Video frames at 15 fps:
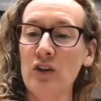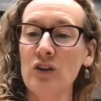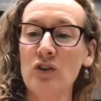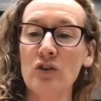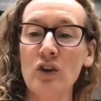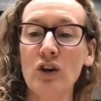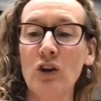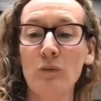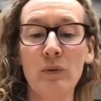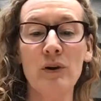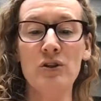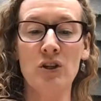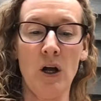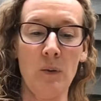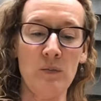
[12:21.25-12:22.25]
You could do the
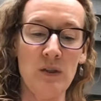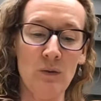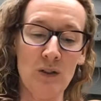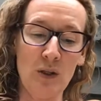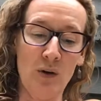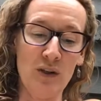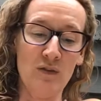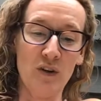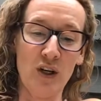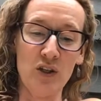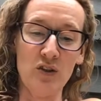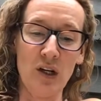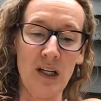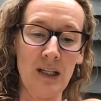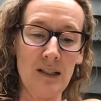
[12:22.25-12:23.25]
girl push-ups. It was always
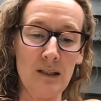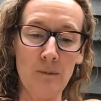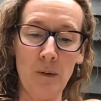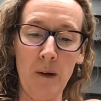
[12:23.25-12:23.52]
frustrating